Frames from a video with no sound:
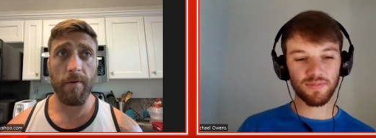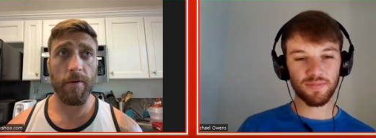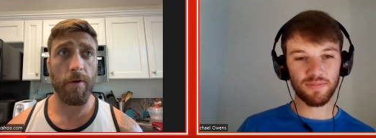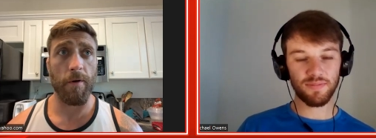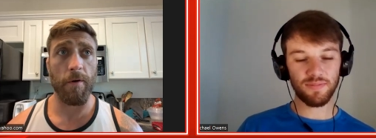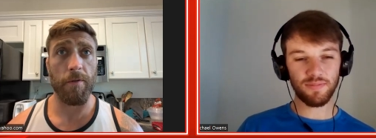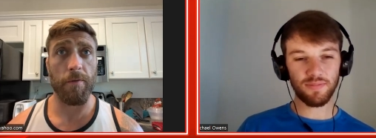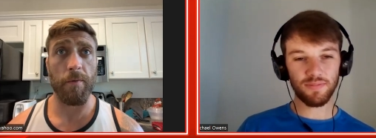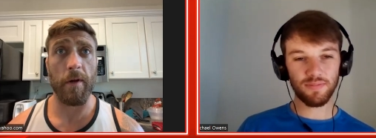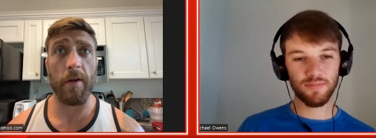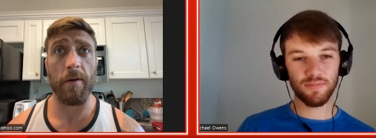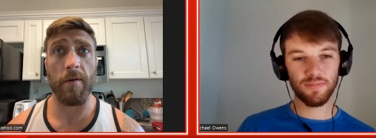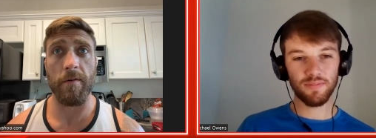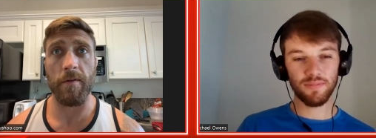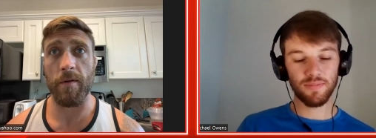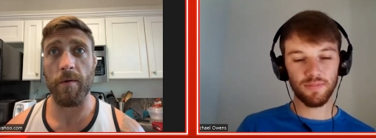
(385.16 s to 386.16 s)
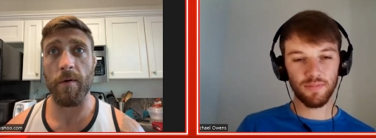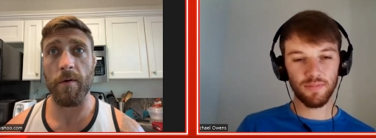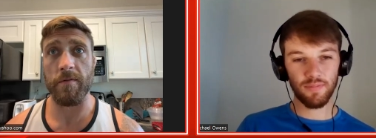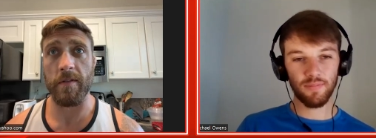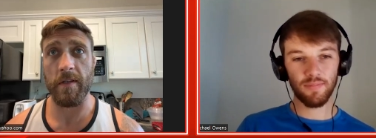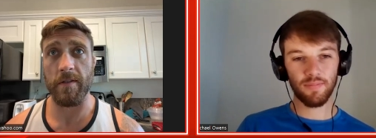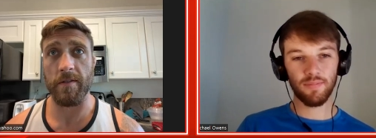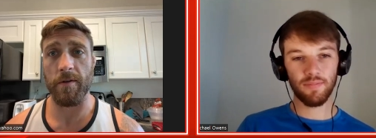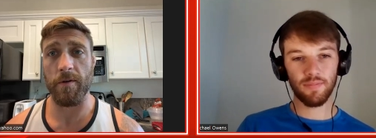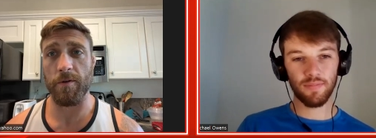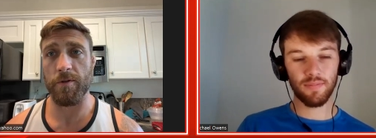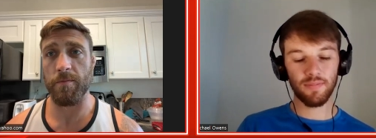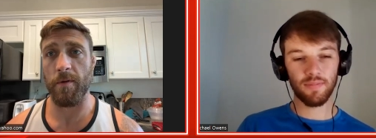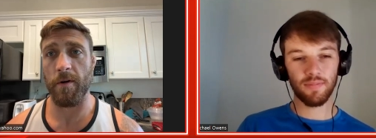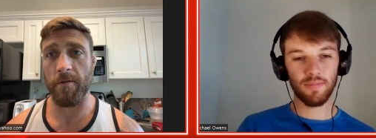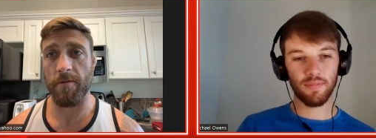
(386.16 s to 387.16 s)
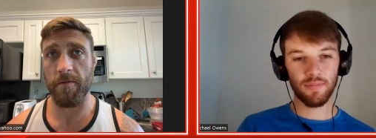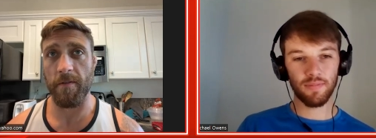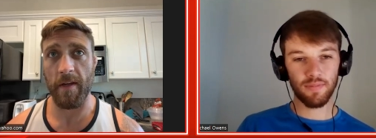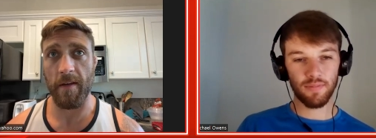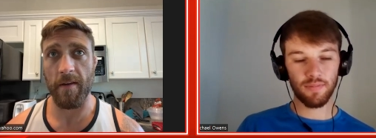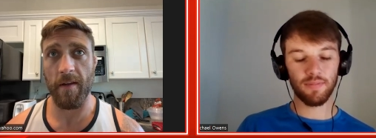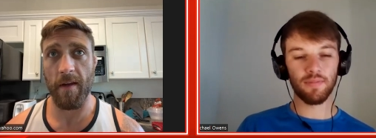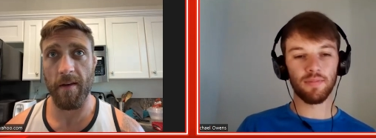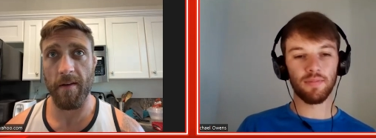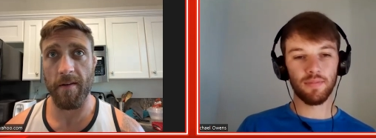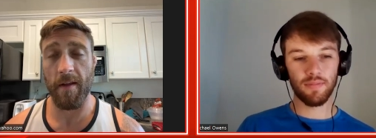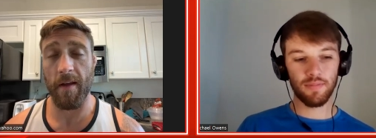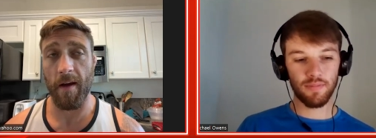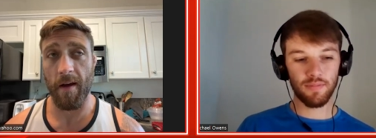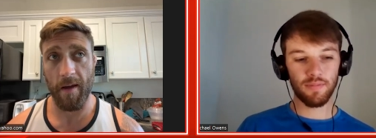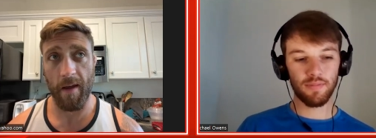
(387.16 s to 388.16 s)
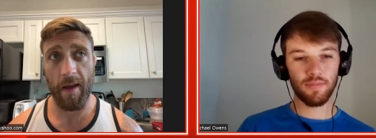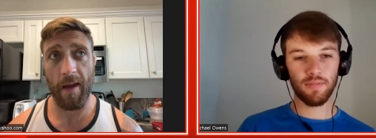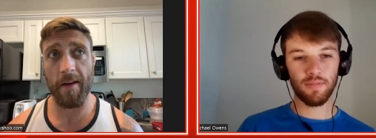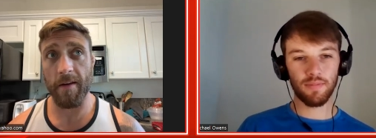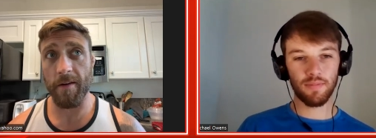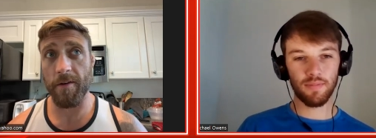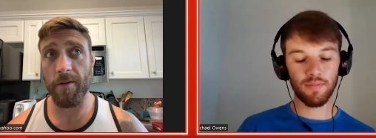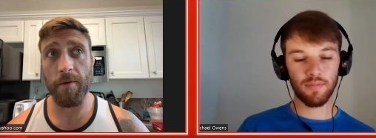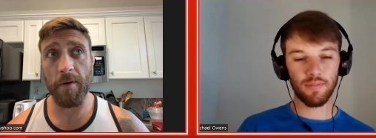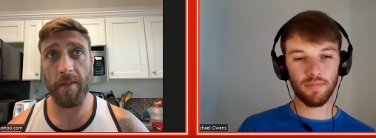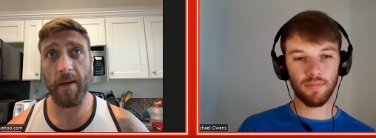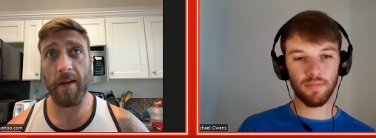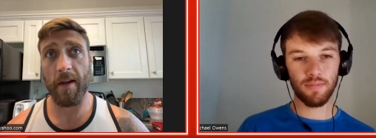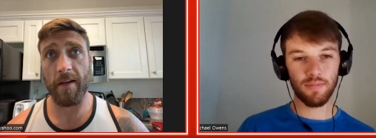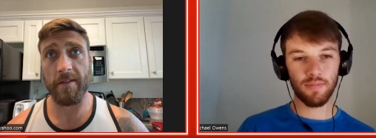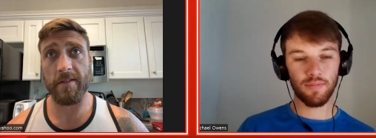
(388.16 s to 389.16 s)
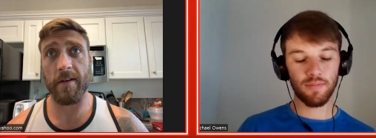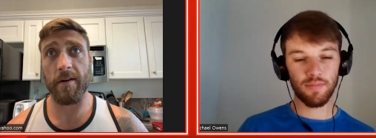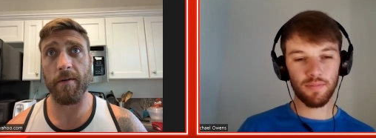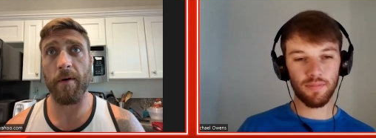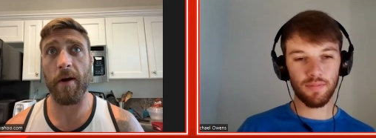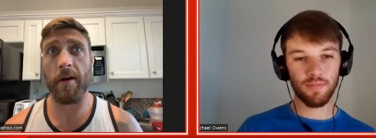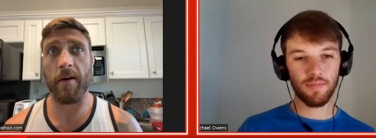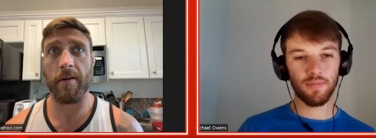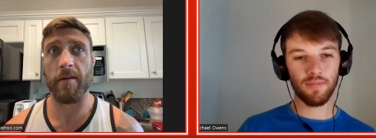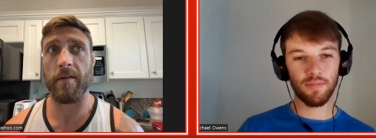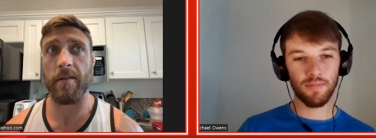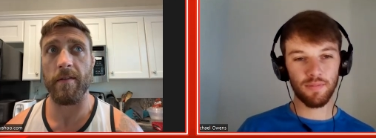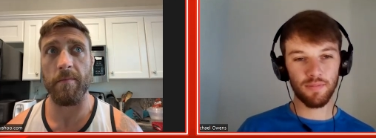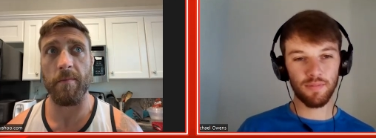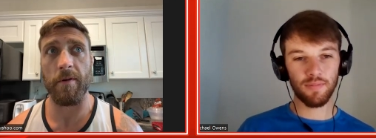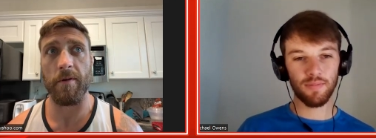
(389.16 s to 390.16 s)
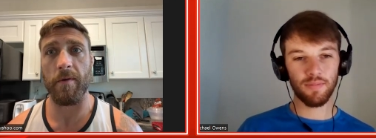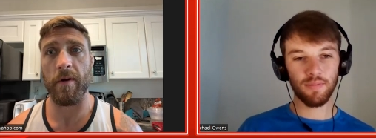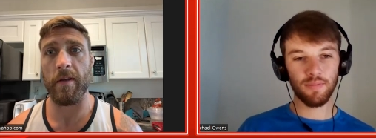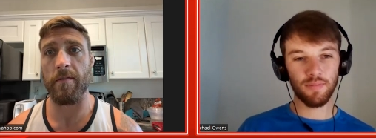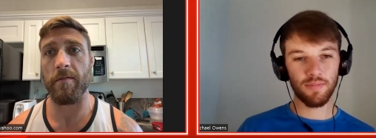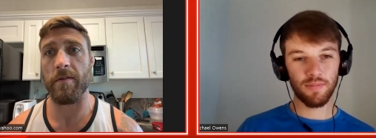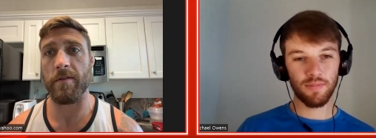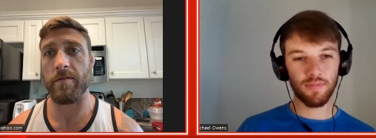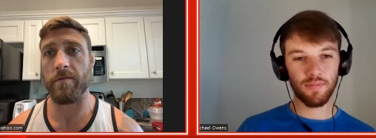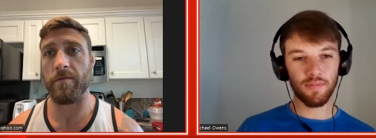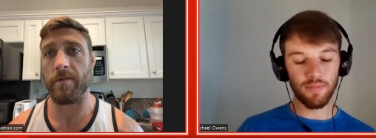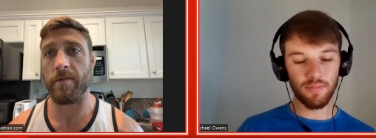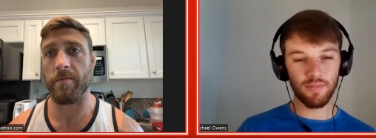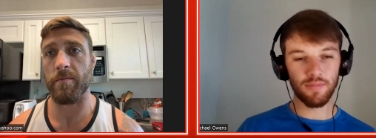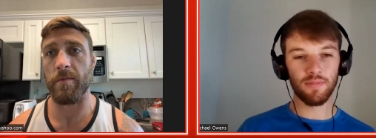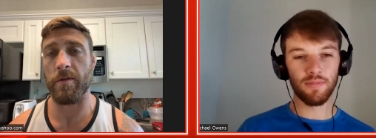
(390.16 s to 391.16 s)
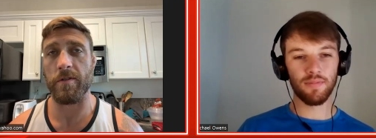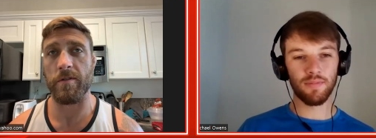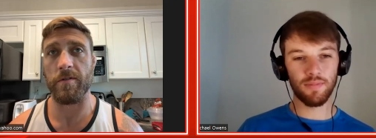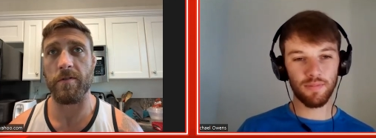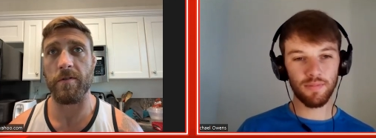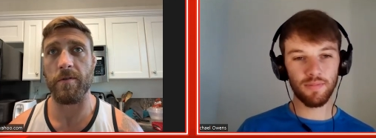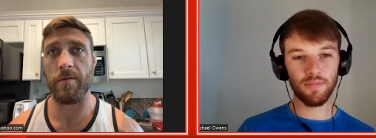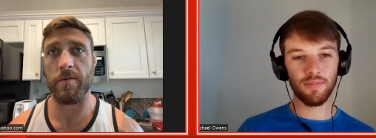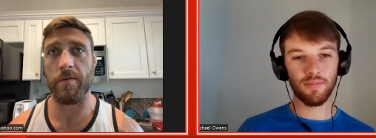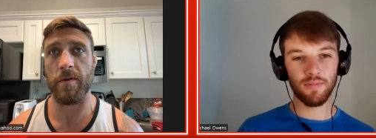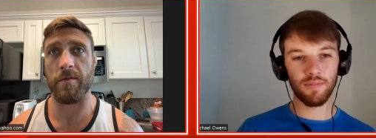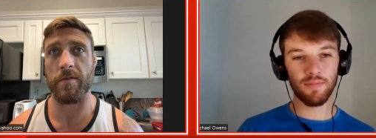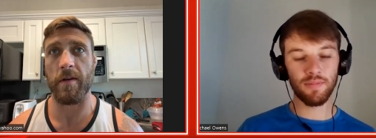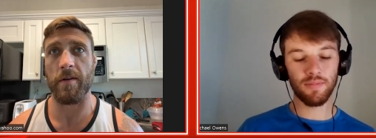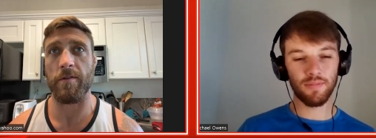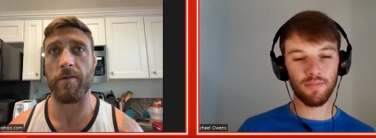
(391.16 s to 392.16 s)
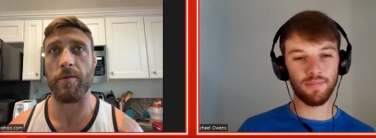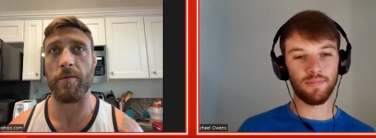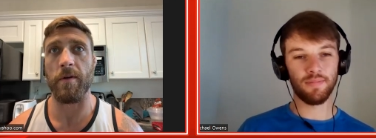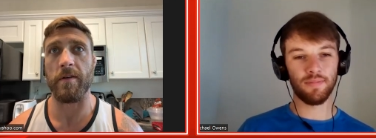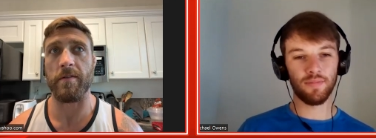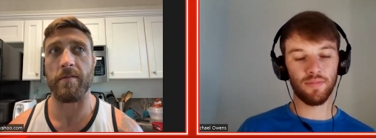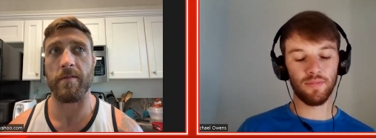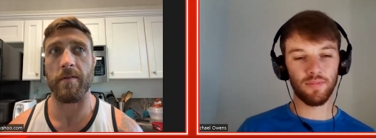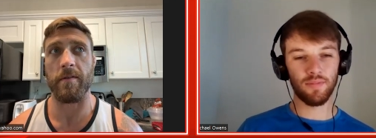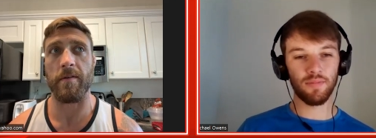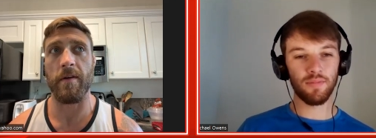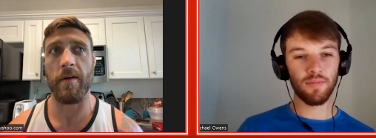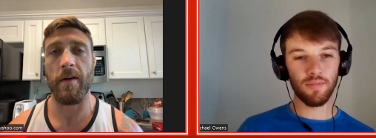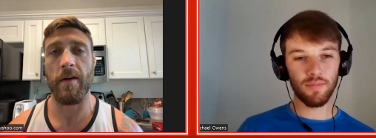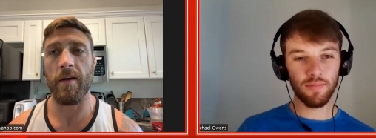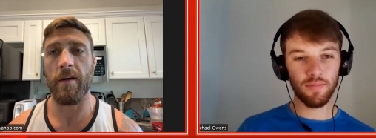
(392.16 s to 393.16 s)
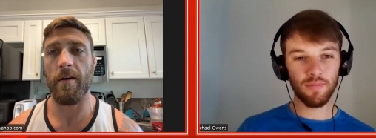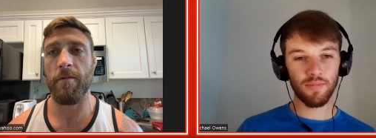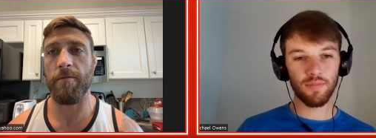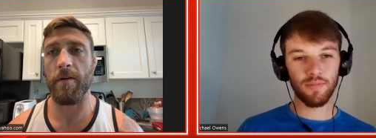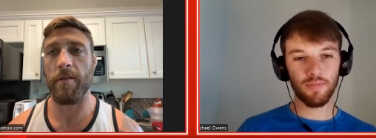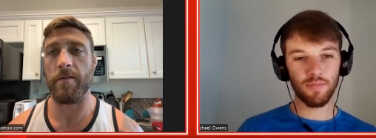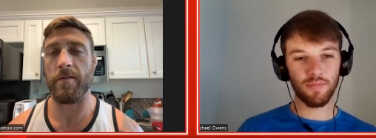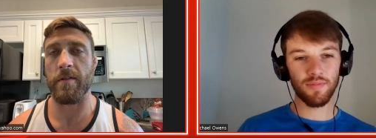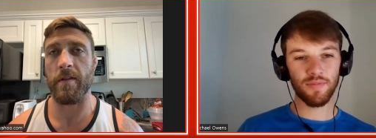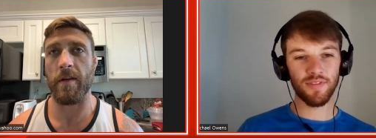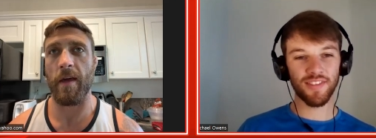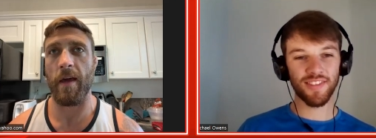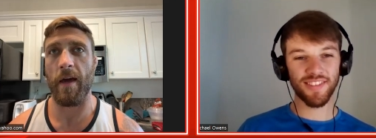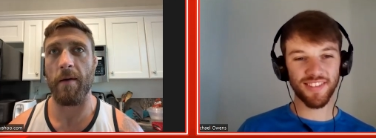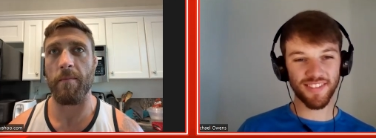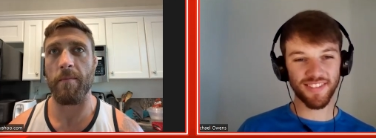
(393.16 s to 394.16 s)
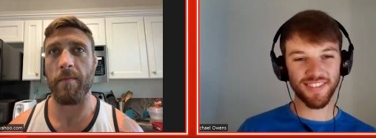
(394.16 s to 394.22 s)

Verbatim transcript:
Speaker 1: going three and zero oh in the UFC is no small feat. And, and in doing that, I set a record in the middleweight division for submissions too. So that was like two nice little feathers in the cap.